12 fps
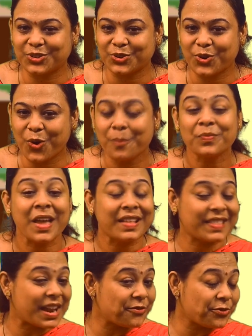to know
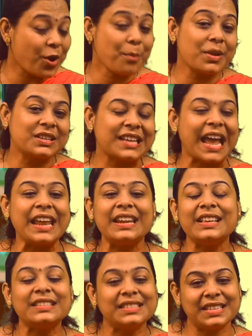that from a
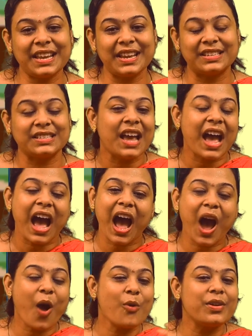tiny seed,
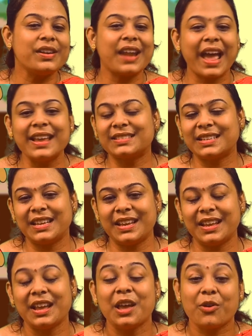how
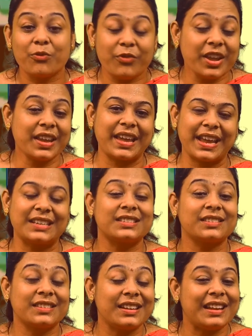nicely we
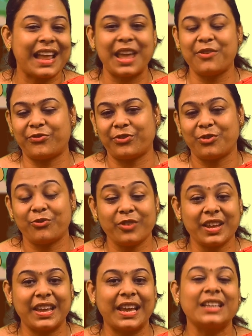get the life,
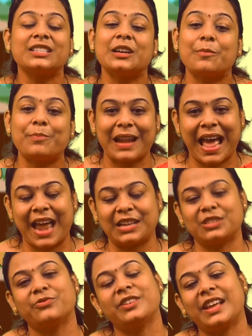we get a plant,
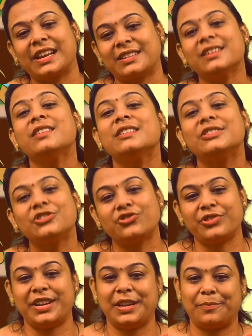we get a
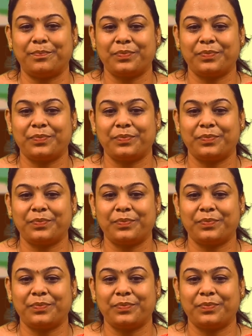tree.